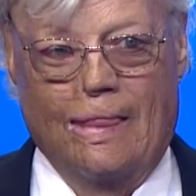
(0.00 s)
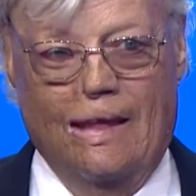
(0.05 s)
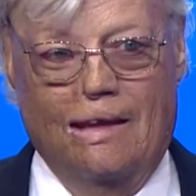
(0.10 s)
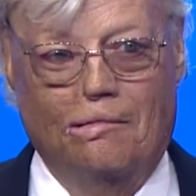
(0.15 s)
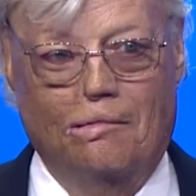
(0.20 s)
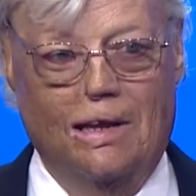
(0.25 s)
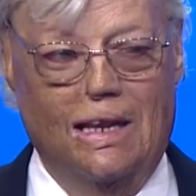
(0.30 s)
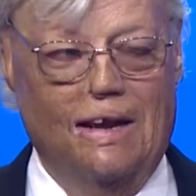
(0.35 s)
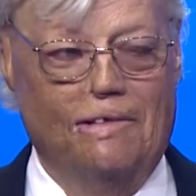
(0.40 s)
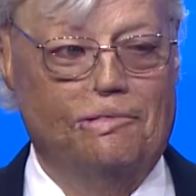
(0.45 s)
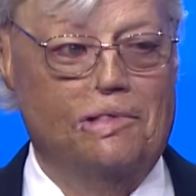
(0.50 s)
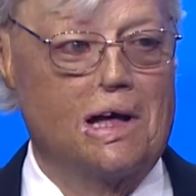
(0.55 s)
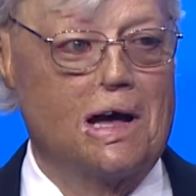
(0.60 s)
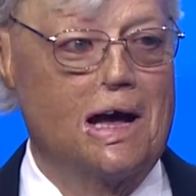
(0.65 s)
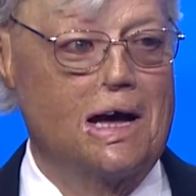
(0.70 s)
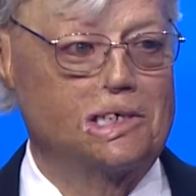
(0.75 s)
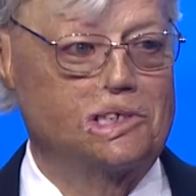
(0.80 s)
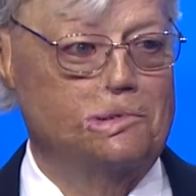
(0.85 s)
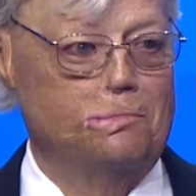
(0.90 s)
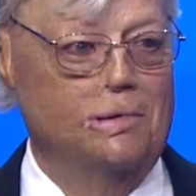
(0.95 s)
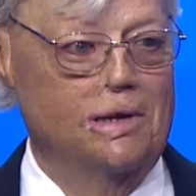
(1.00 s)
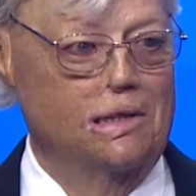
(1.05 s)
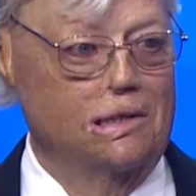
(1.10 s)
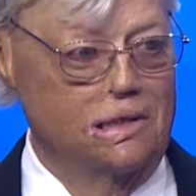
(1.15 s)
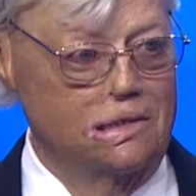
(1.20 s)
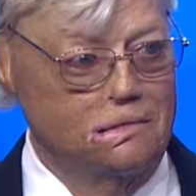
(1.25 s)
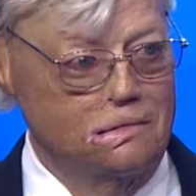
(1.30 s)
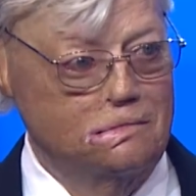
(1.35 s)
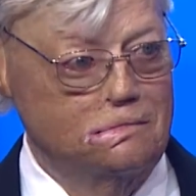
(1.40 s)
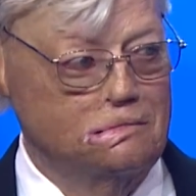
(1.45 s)
We left the
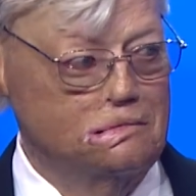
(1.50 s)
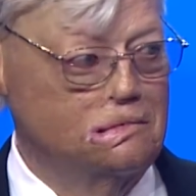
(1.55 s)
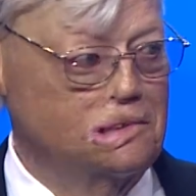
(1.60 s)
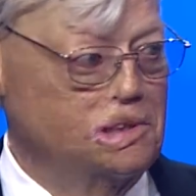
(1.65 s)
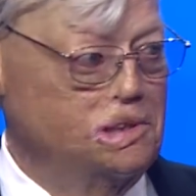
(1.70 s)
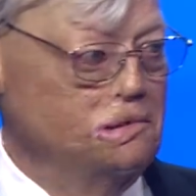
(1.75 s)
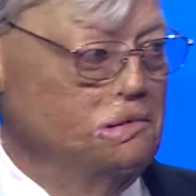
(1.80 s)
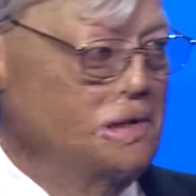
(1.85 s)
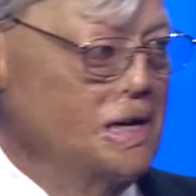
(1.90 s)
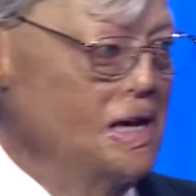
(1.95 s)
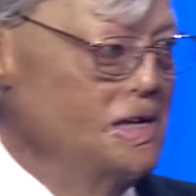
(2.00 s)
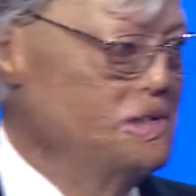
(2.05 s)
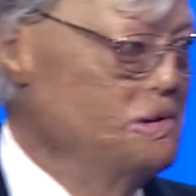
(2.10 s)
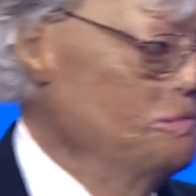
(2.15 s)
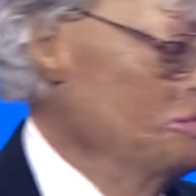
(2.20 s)
hospital, suitcase